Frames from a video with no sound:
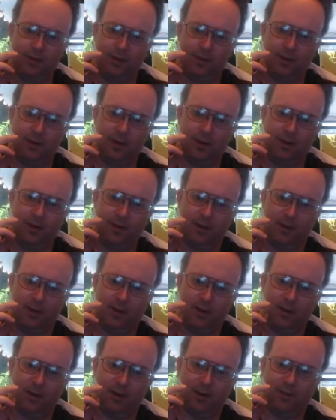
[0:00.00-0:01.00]
Yeah,
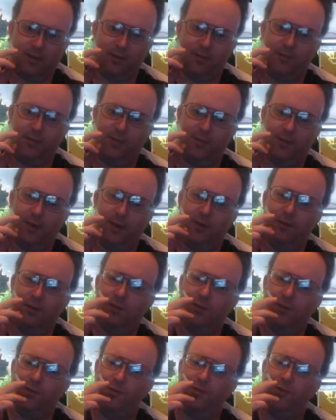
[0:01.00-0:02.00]

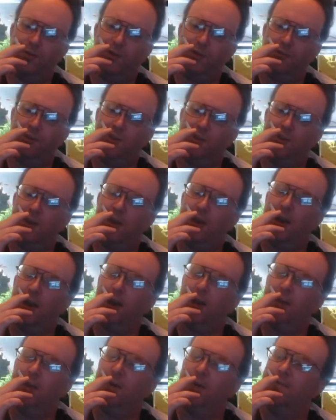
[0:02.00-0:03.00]
use the furry set of
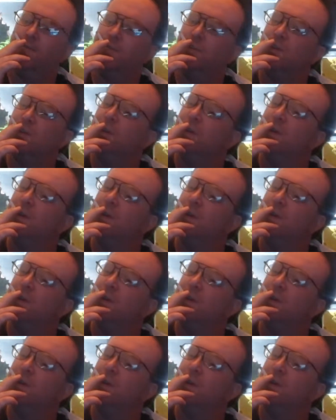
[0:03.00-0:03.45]
handcuffs.